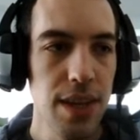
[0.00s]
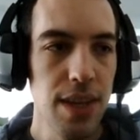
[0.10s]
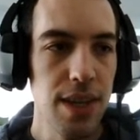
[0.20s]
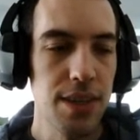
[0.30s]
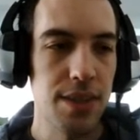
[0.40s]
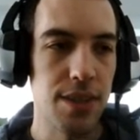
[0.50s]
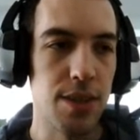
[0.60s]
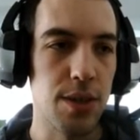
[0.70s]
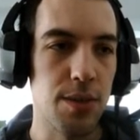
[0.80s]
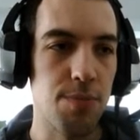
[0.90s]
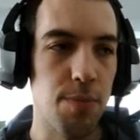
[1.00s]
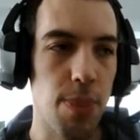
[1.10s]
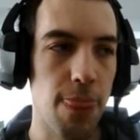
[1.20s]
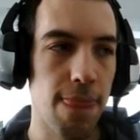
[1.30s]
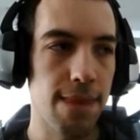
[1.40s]
So
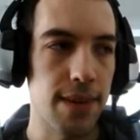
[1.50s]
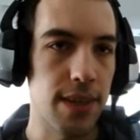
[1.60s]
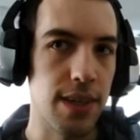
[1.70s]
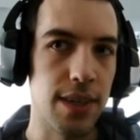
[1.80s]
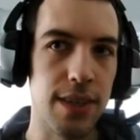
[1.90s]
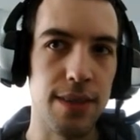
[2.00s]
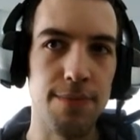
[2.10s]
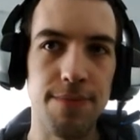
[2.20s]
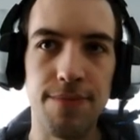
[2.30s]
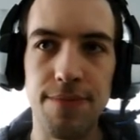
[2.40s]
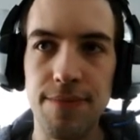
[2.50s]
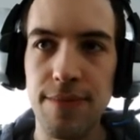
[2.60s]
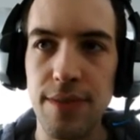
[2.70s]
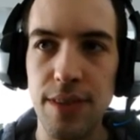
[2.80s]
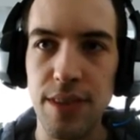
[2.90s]

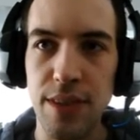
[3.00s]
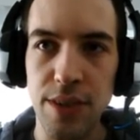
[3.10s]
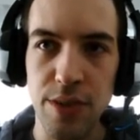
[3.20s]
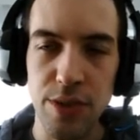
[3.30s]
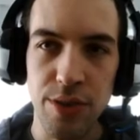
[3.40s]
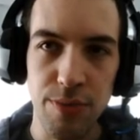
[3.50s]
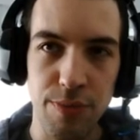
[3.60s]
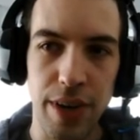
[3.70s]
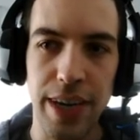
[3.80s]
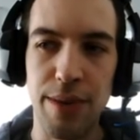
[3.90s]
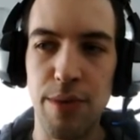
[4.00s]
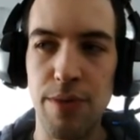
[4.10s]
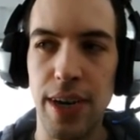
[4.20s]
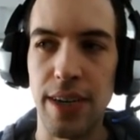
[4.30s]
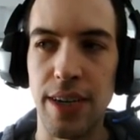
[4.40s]
you want to
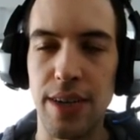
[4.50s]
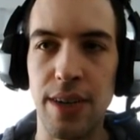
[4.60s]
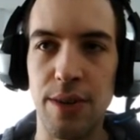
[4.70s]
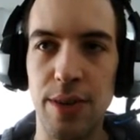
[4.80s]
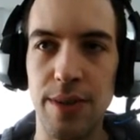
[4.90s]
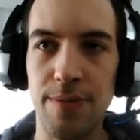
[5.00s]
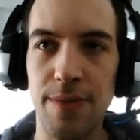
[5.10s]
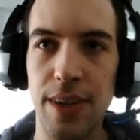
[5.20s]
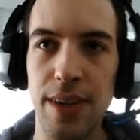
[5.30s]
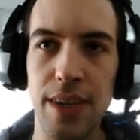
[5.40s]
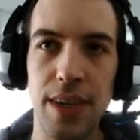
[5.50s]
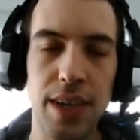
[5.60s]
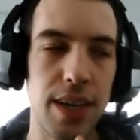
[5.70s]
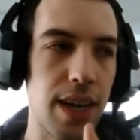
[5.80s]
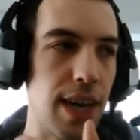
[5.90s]
refactor your code.
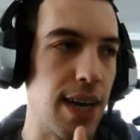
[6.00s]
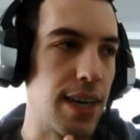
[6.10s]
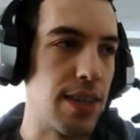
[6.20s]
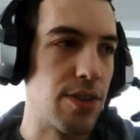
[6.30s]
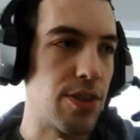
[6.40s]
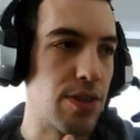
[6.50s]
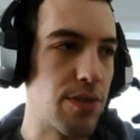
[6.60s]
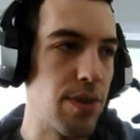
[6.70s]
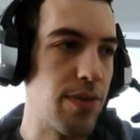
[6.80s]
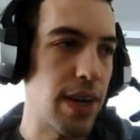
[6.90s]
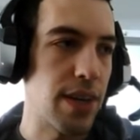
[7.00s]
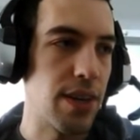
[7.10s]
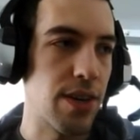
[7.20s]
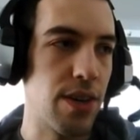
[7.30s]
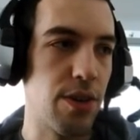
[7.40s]
And you should refactor
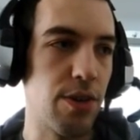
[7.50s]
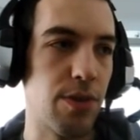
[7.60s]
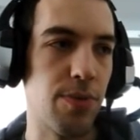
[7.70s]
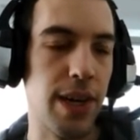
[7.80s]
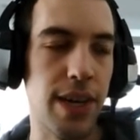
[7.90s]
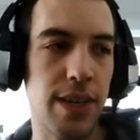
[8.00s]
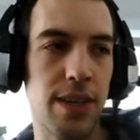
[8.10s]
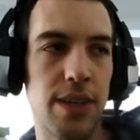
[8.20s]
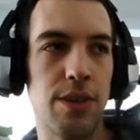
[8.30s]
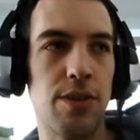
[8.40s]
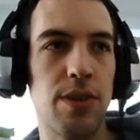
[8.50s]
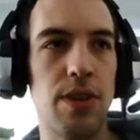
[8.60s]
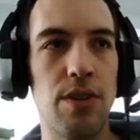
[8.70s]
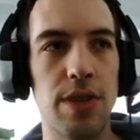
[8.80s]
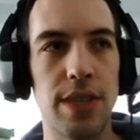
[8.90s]
your code when you
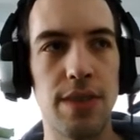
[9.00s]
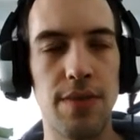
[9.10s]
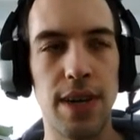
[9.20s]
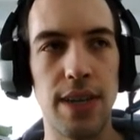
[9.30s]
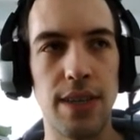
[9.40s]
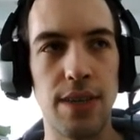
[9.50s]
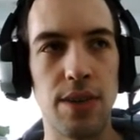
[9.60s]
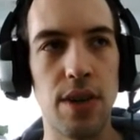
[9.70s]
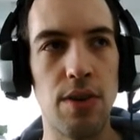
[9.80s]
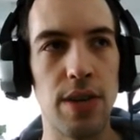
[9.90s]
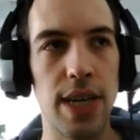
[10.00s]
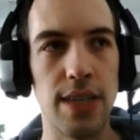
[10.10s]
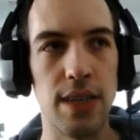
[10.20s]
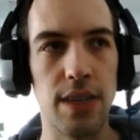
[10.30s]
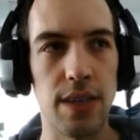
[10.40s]
notice that your code has a
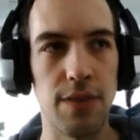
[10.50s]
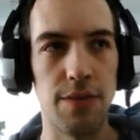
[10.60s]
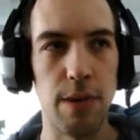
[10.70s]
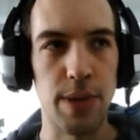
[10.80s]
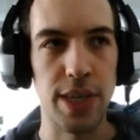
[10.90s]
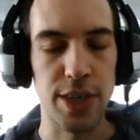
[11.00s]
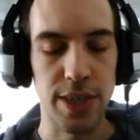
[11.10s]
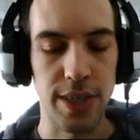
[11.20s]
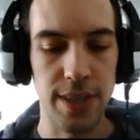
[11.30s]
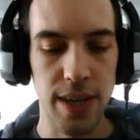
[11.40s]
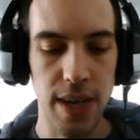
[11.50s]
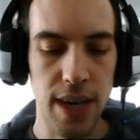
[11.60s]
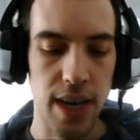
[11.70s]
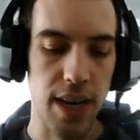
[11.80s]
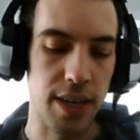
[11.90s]
lot of repetitions,
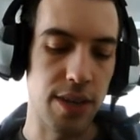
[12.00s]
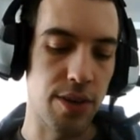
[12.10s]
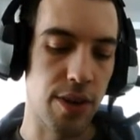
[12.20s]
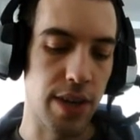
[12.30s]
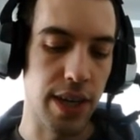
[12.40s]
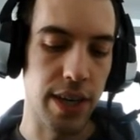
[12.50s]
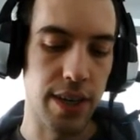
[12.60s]
like calling,